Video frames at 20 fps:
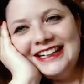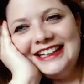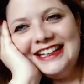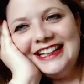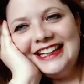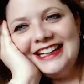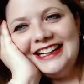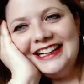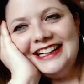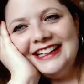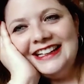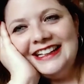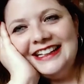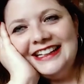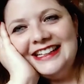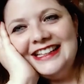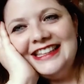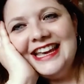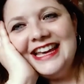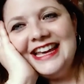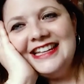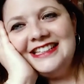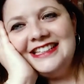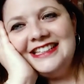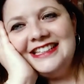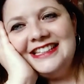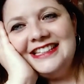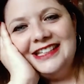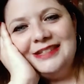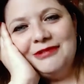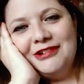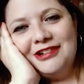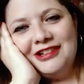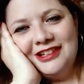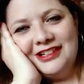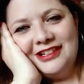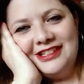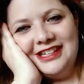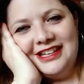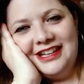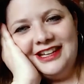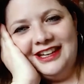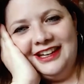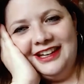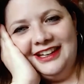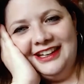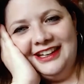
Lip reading: Yeah, the 80s. What can I say?